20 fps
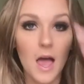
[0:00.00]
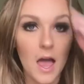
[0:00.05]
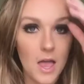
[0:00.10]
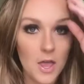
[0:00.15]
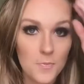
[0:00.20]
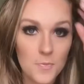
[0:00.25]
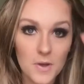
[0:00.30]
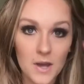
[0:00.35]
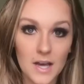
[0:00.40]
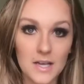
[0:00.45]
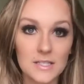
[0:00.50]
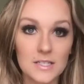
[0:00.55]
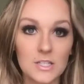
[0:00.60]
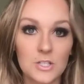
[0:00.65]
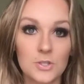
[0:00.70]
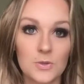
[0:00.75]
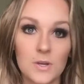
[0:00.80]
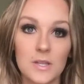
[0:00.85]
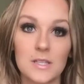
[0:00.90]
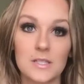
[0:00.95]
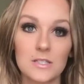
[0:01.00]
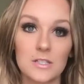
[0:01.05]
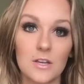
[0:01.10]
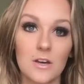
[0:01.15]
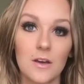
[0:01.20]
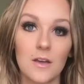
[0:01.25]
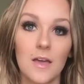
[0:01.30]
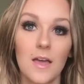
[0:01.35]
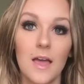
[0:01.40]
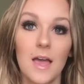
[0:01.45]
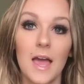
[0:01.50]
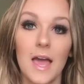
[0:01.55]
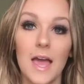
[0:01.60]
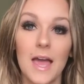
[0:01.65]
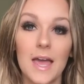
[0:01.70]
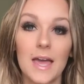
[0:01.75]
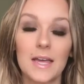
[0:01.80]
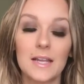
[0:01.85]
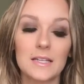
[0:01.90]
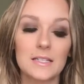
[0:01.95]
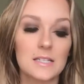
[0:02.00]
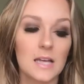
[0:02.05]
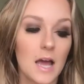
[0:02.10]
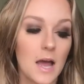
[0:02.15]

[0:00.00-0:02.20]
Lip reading: I hope you guys enjoy this look, and